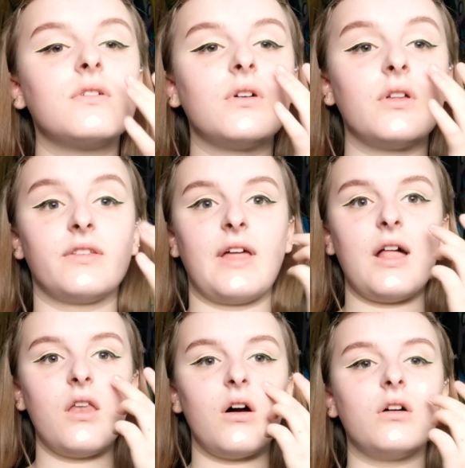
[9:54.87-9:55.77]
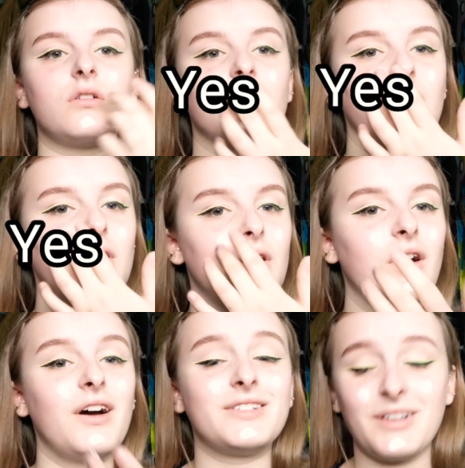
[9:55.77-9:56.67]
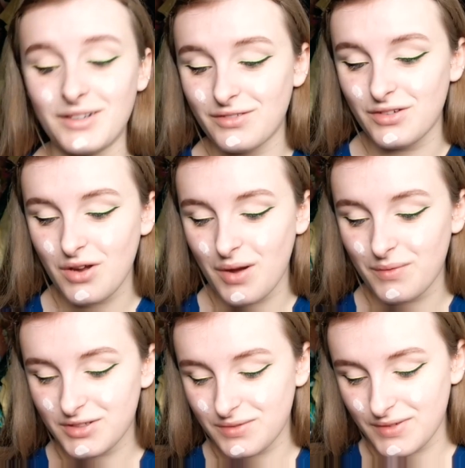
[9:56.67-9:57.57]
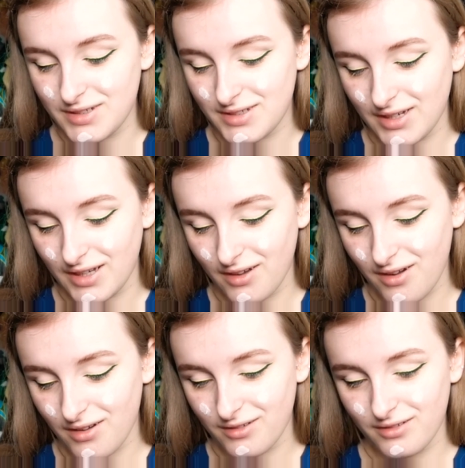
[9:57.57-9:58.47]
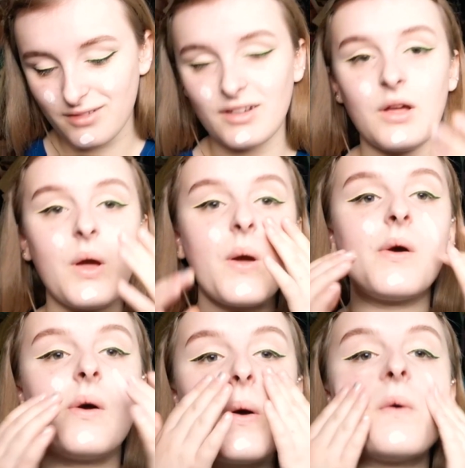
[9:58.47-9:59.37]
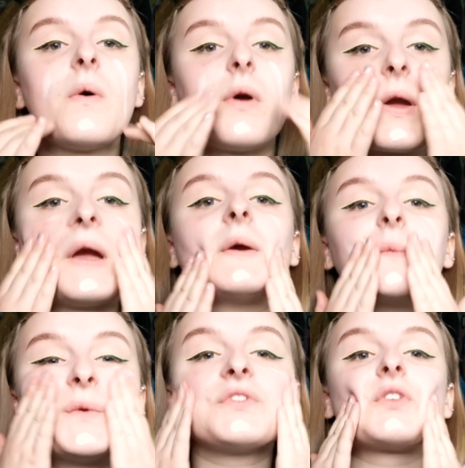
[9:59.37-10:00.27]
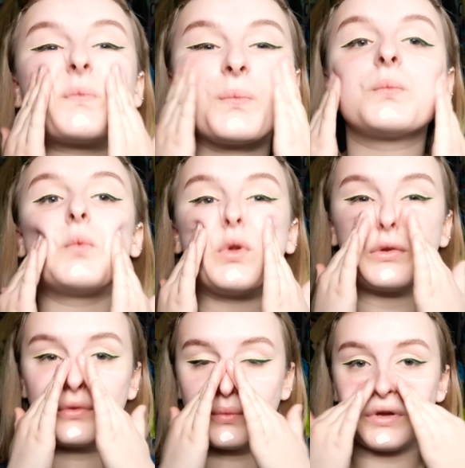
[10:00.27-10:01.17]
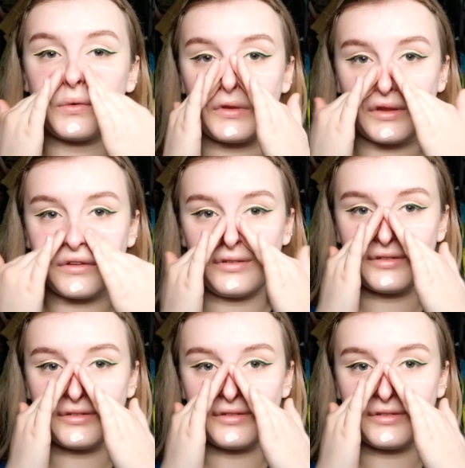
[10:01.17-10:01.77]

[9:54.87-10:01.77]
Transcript: Is that a lot? I don't even know how much I'm meant to take on. Okay, we'll just work with it.